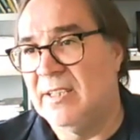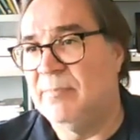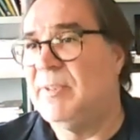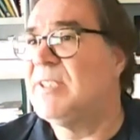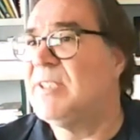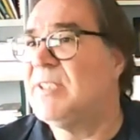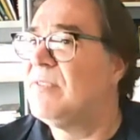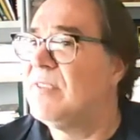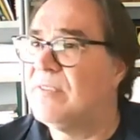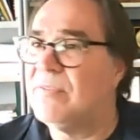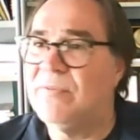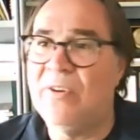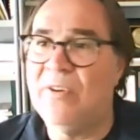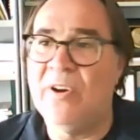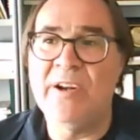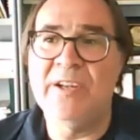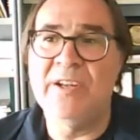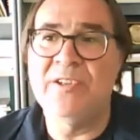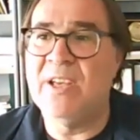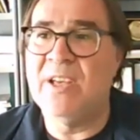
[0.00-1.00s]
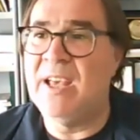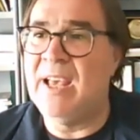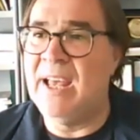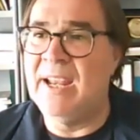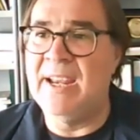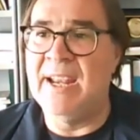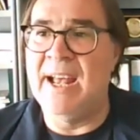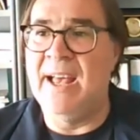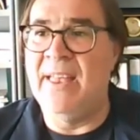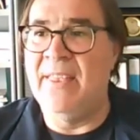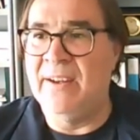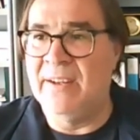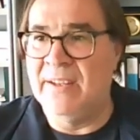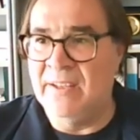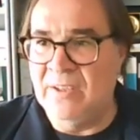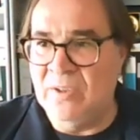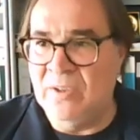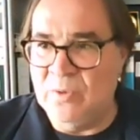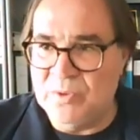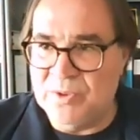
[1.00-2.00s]
that means for furniture and other
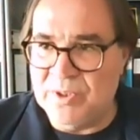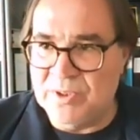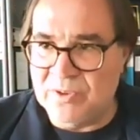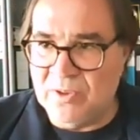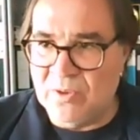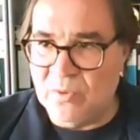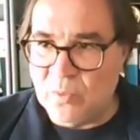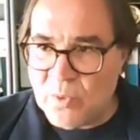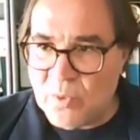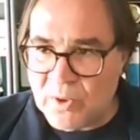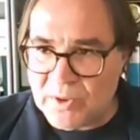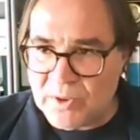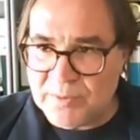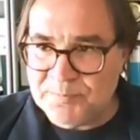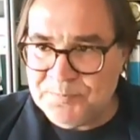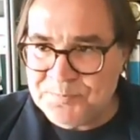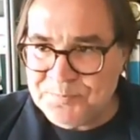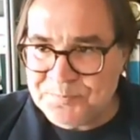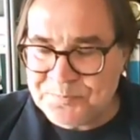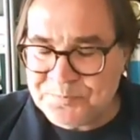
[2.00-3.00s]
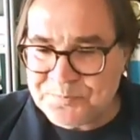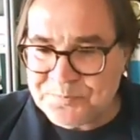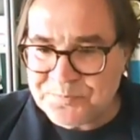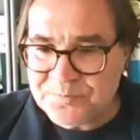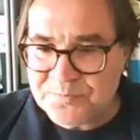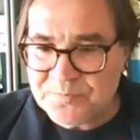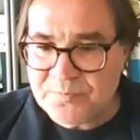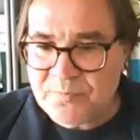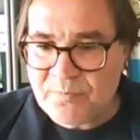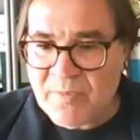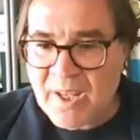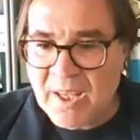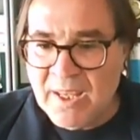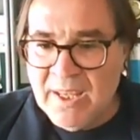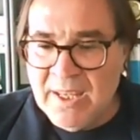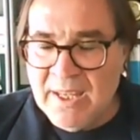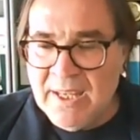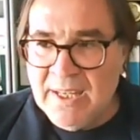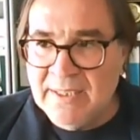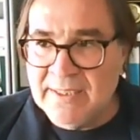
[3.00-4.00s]
uses of wood.
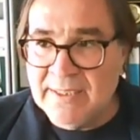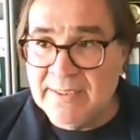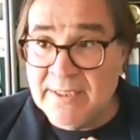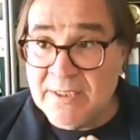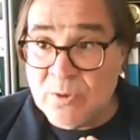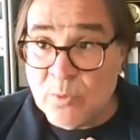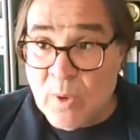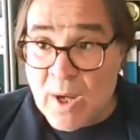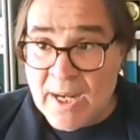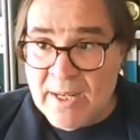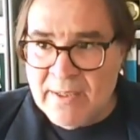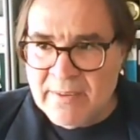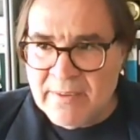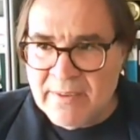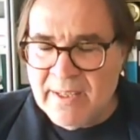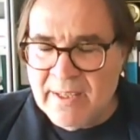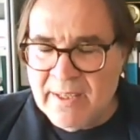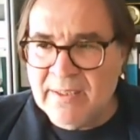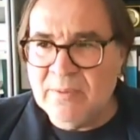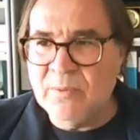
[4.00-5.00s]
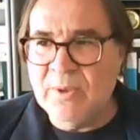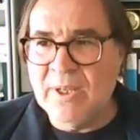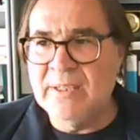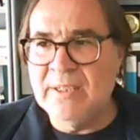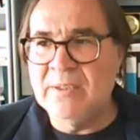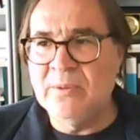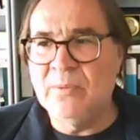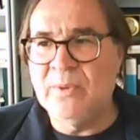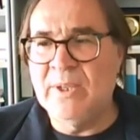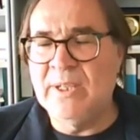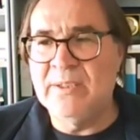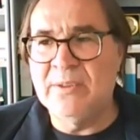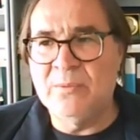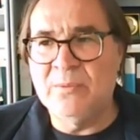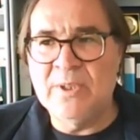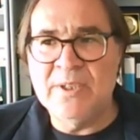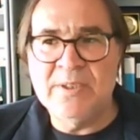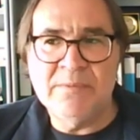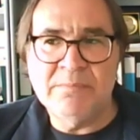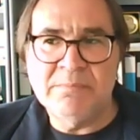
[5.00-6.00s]
That is one thing,
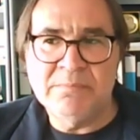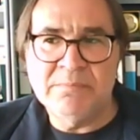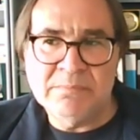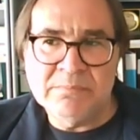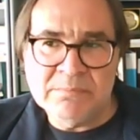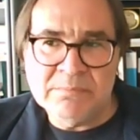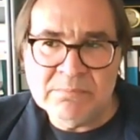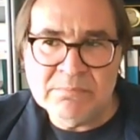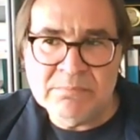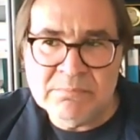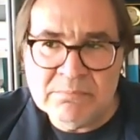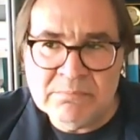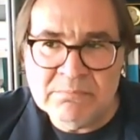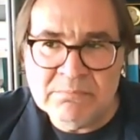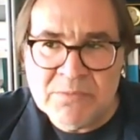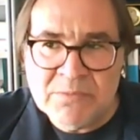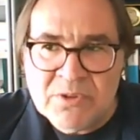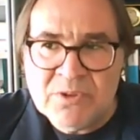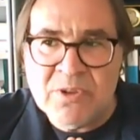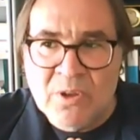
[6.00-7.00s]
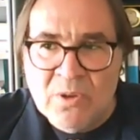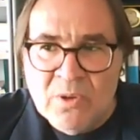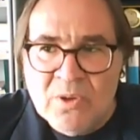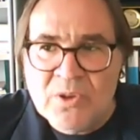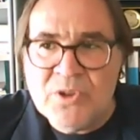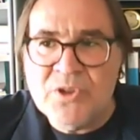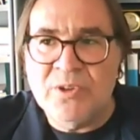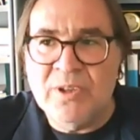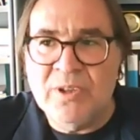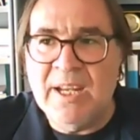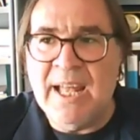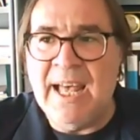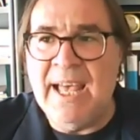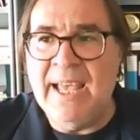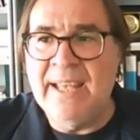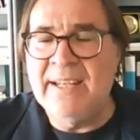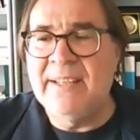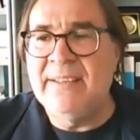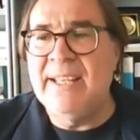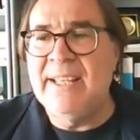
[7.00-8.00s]
one solution
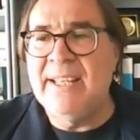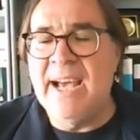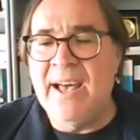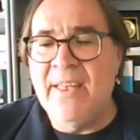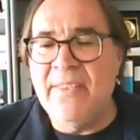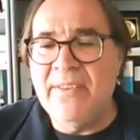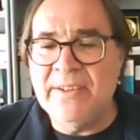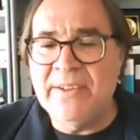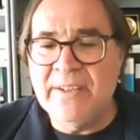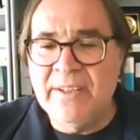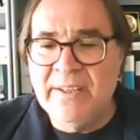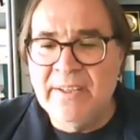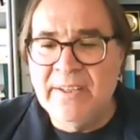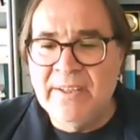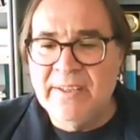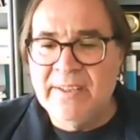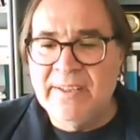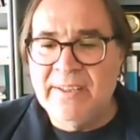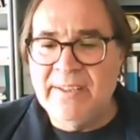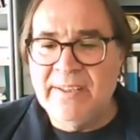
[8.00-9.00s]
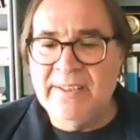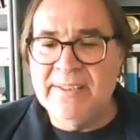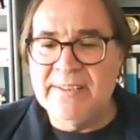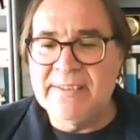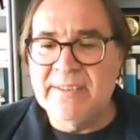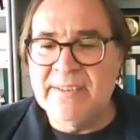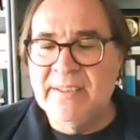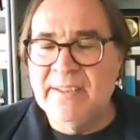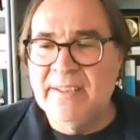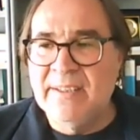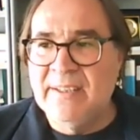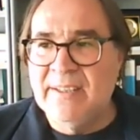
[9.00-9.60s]
line, and the other is